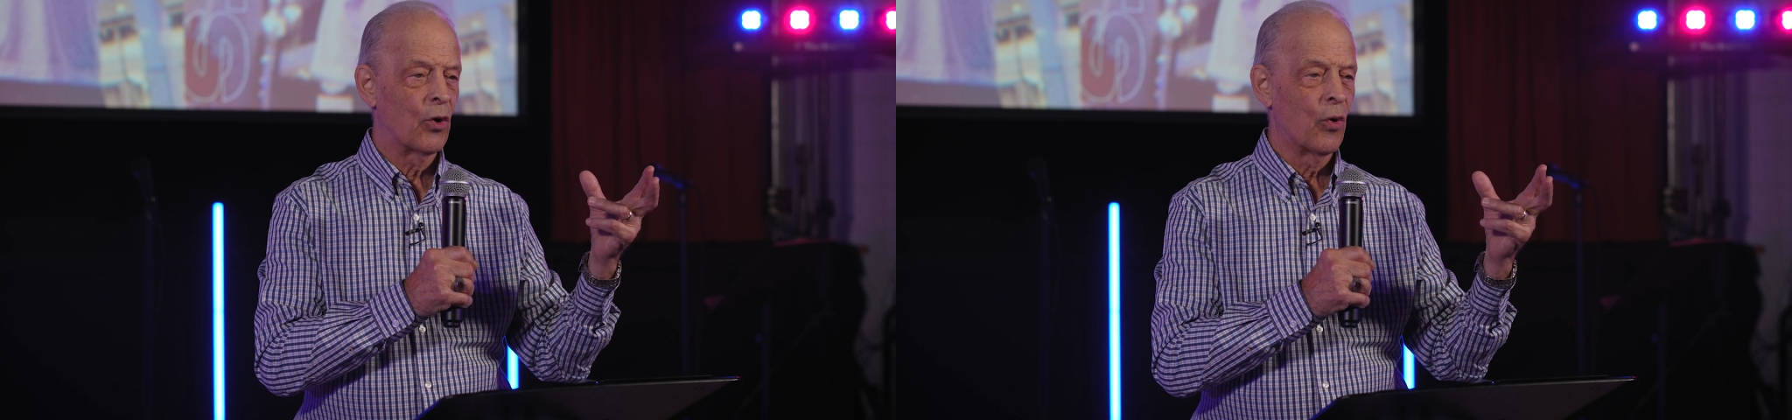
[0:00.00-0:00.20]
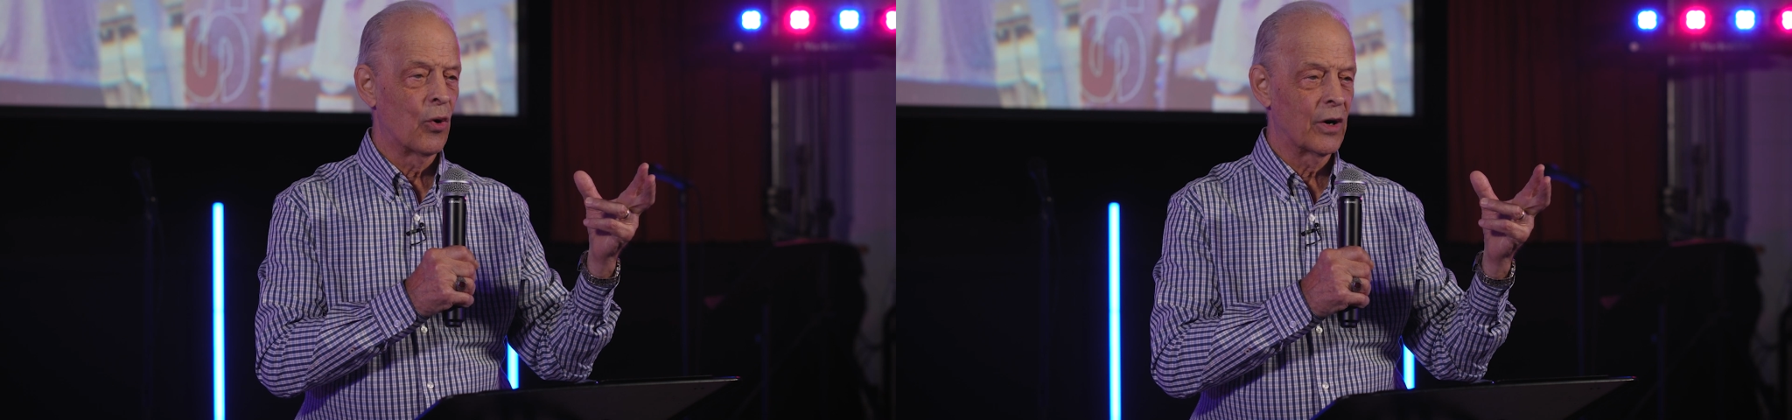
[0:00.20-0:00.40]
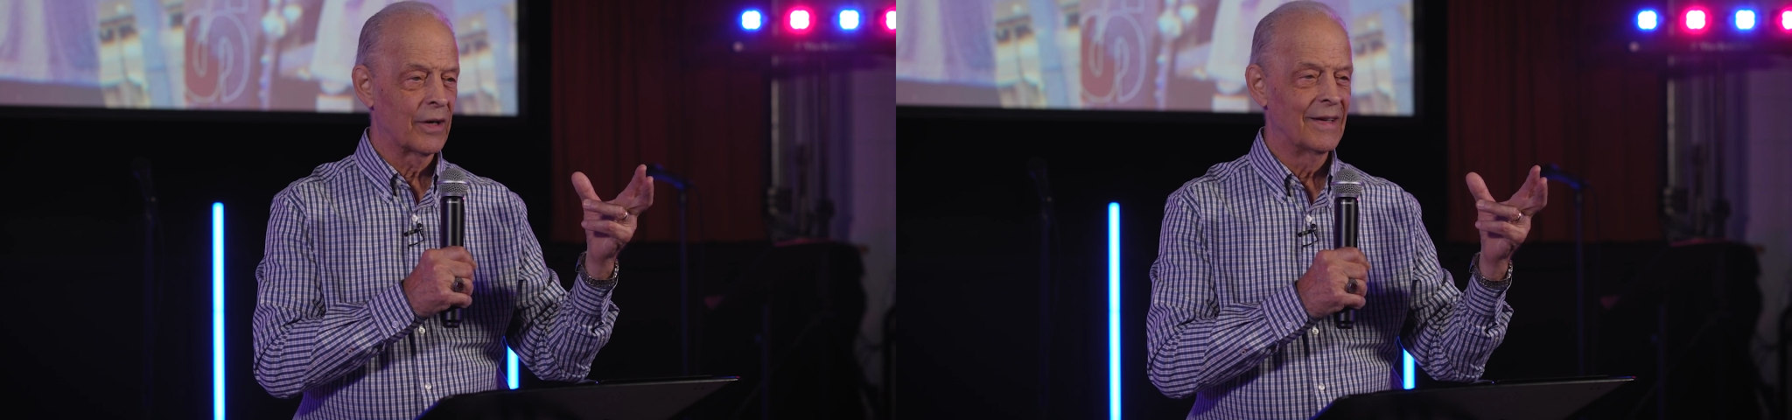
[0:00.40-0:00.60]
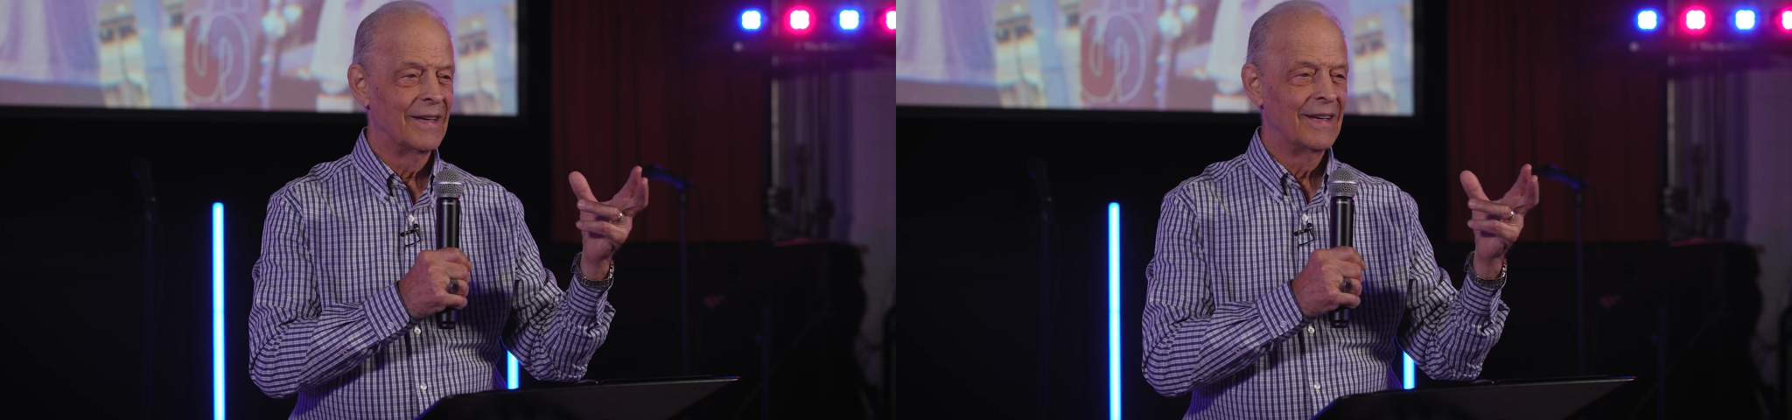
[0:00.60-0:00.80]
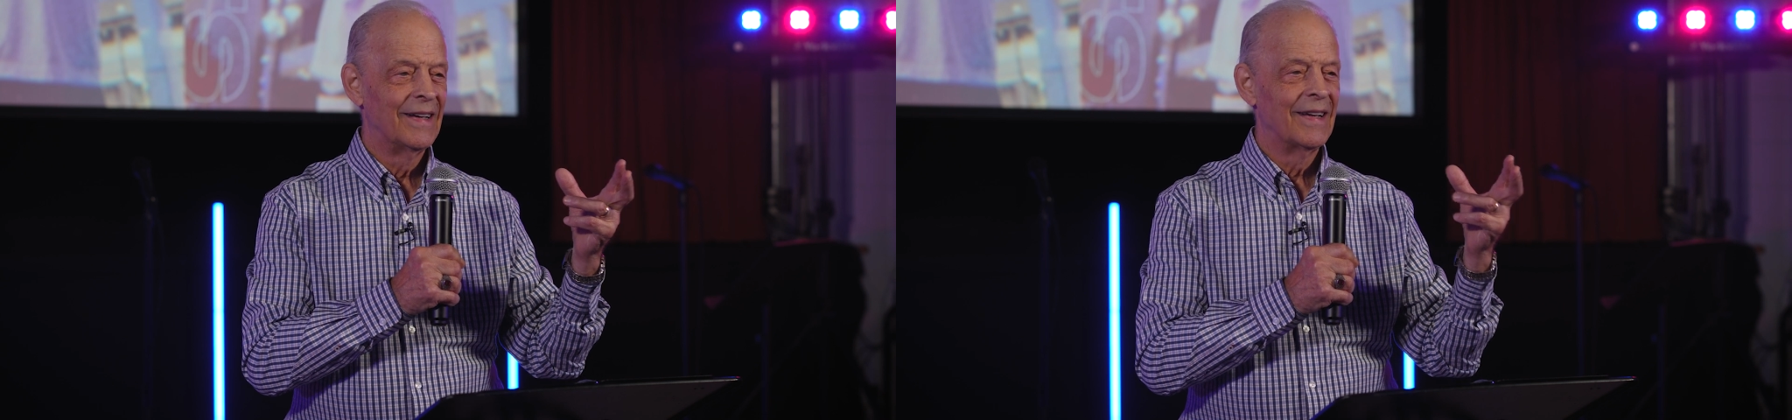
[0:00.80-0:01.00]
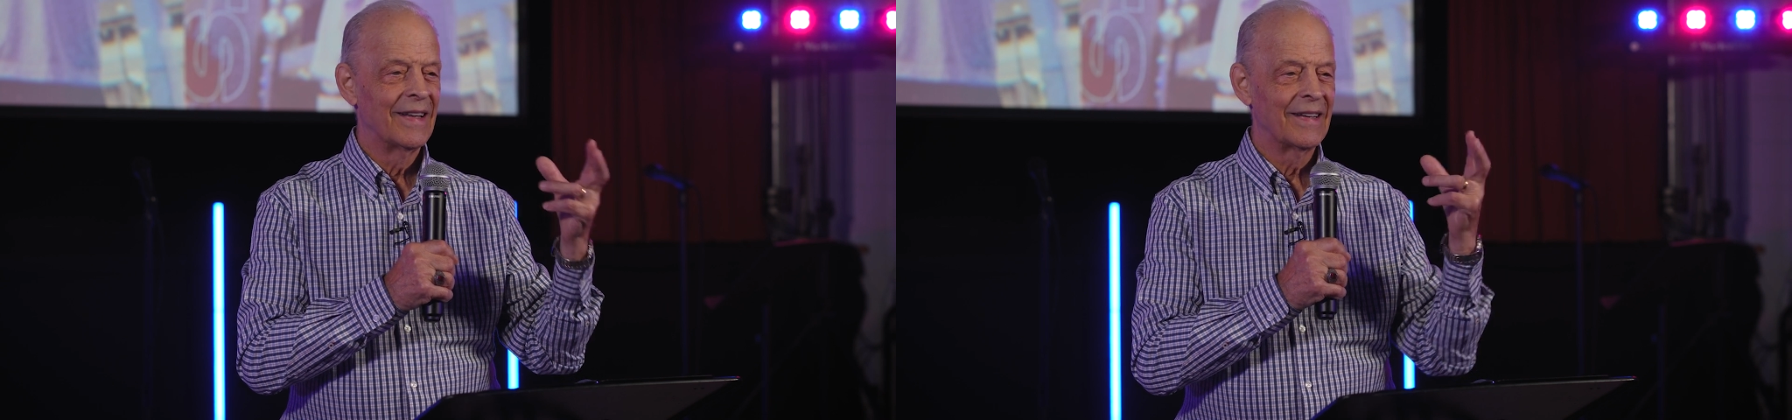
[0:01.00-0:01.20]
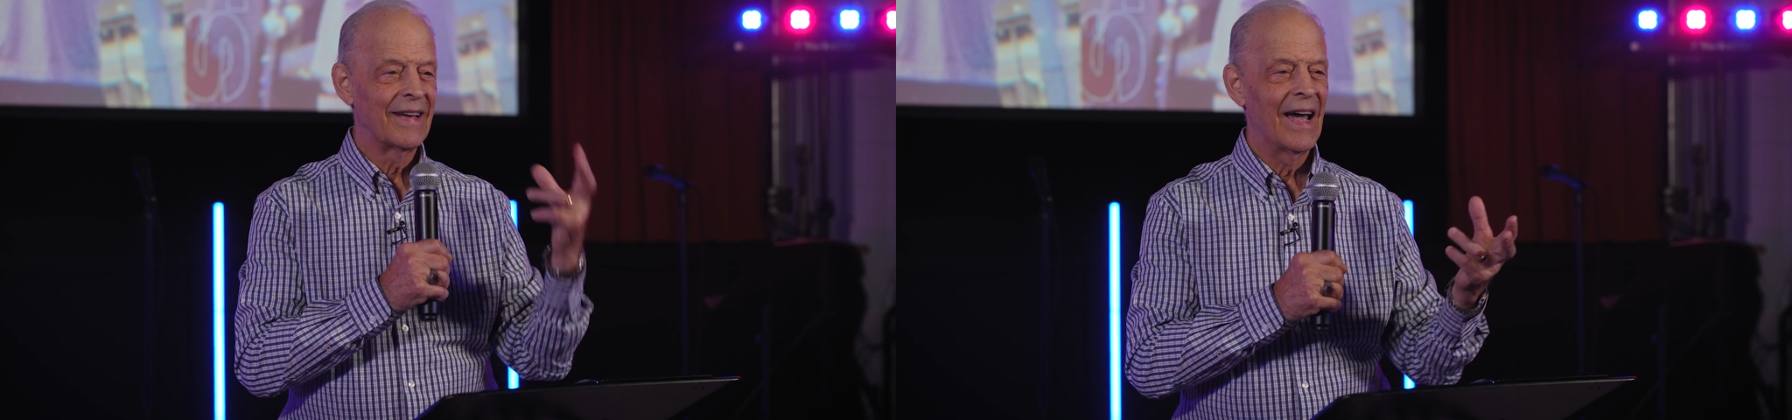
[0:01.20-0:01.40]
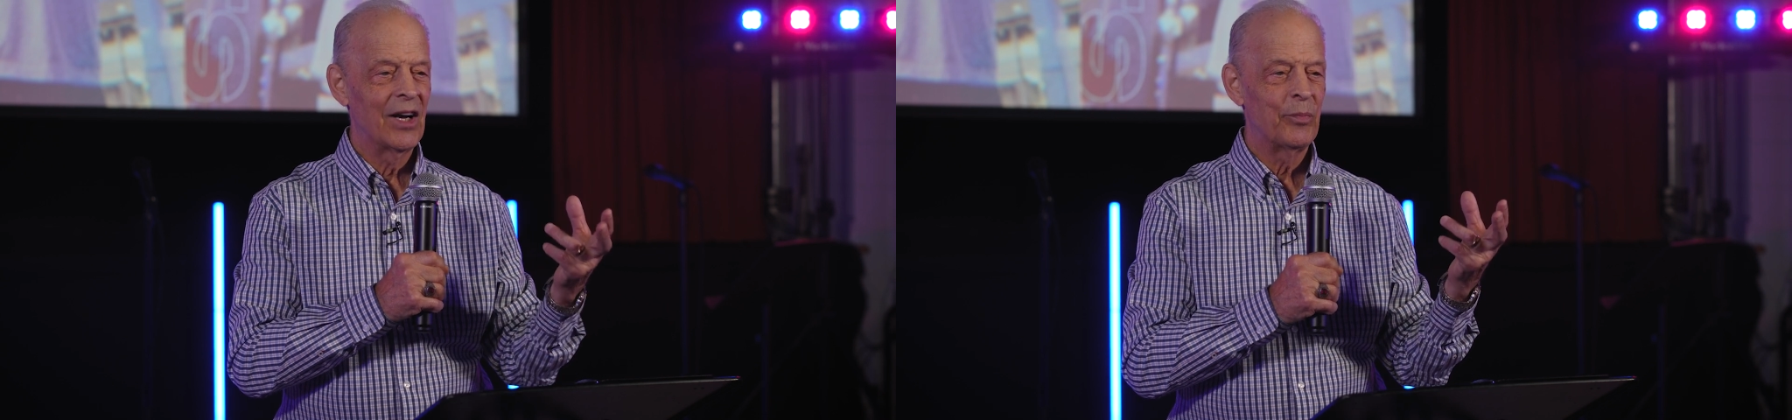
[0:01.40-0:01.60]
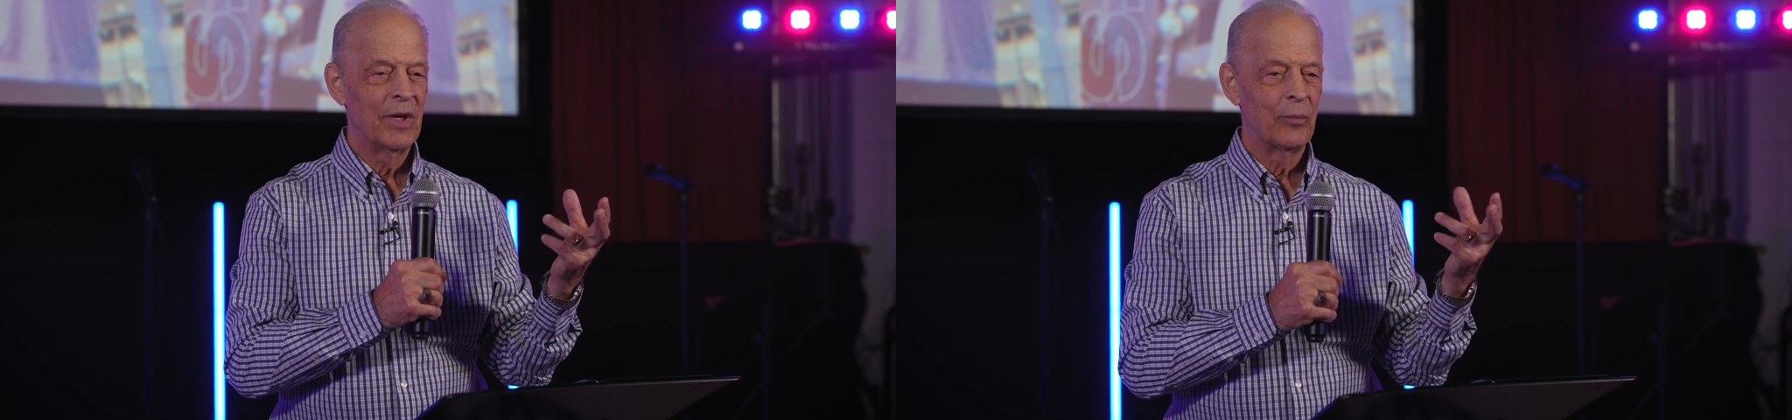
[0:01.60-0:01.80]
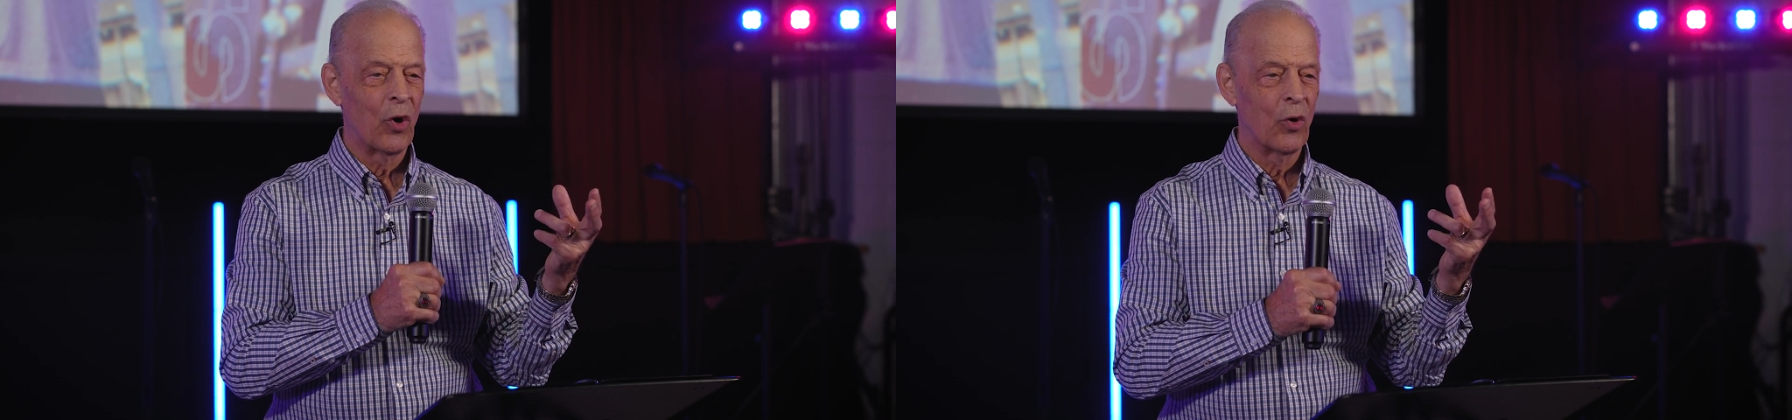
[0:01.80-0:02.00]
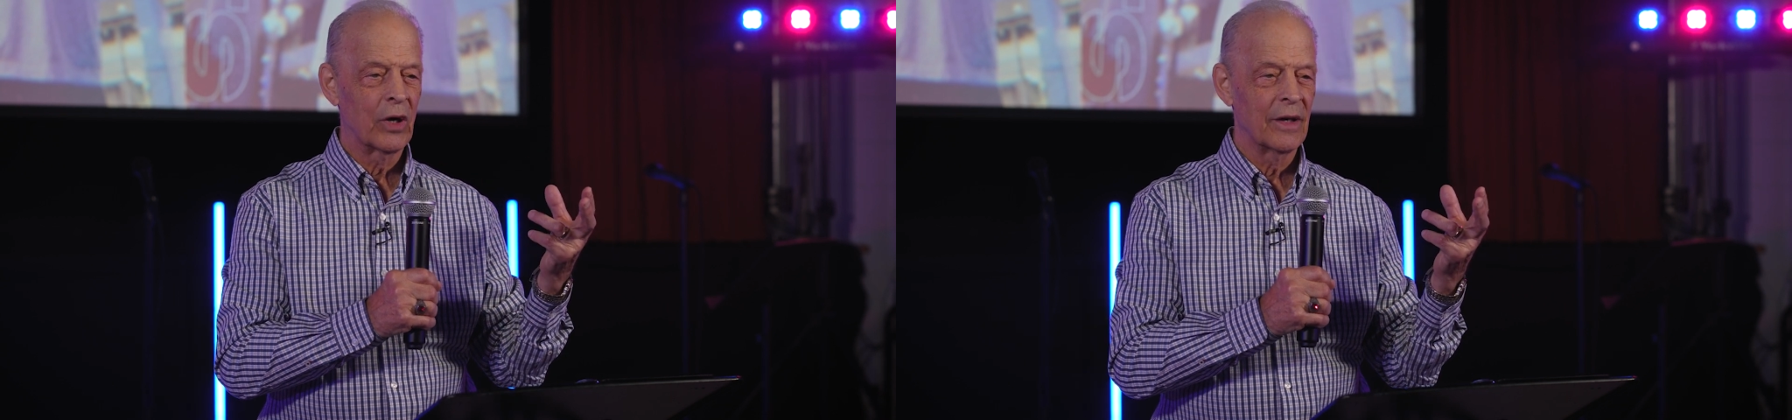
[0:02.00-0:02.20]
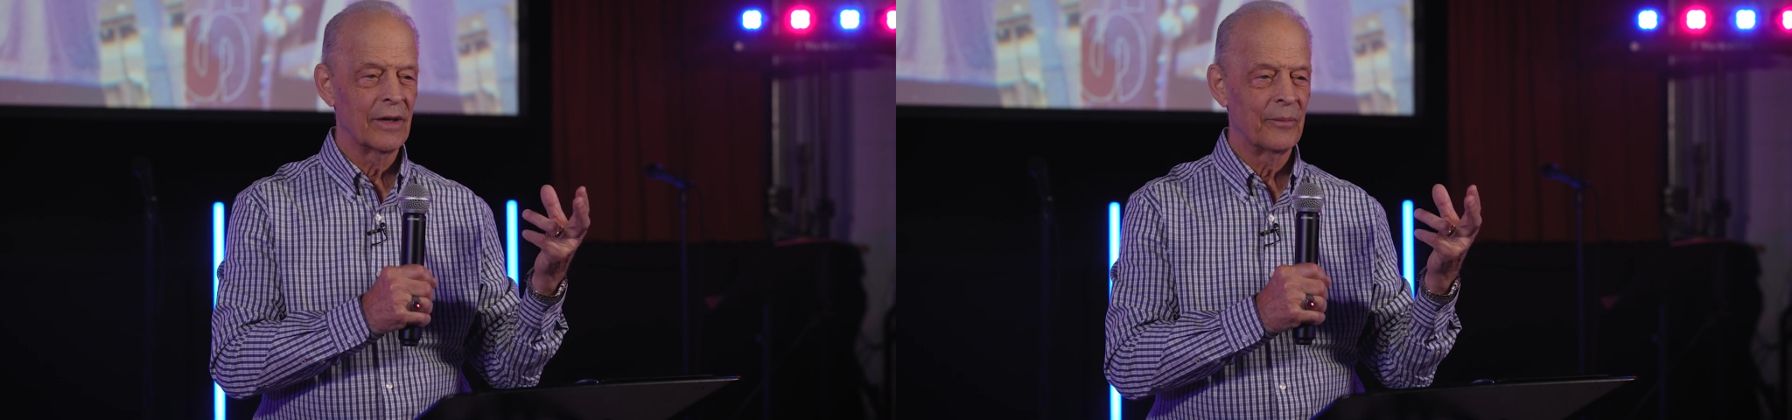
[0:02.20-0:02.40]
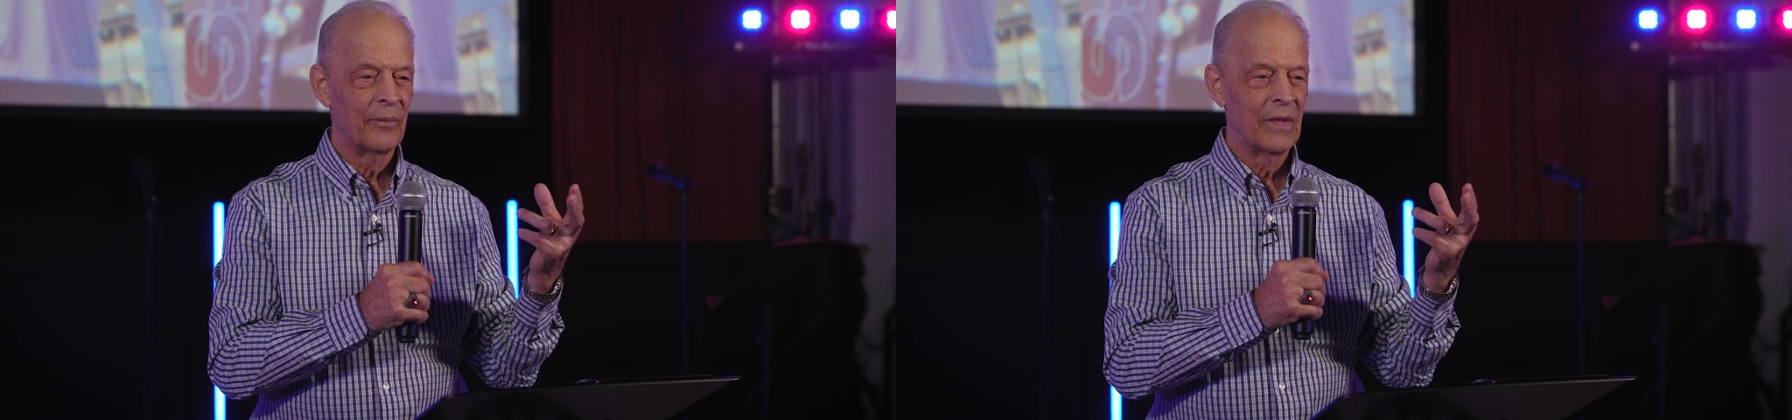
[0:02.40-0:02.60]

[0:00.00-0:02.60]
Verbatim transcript: cord that can't be broken.